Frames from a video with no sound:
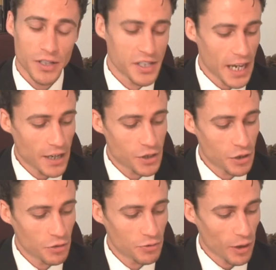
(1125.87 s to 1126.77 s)
Stay
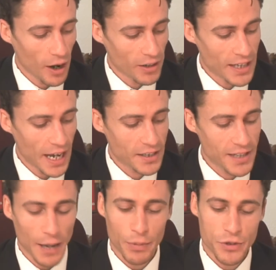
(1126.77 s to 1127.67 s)
tuned for our
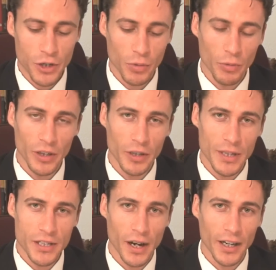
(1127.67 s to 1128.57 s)
next episode, where we're going
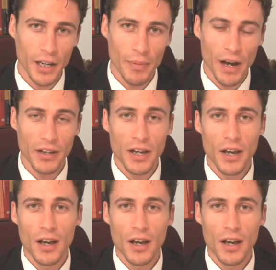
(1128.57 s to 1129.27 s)
to be talking about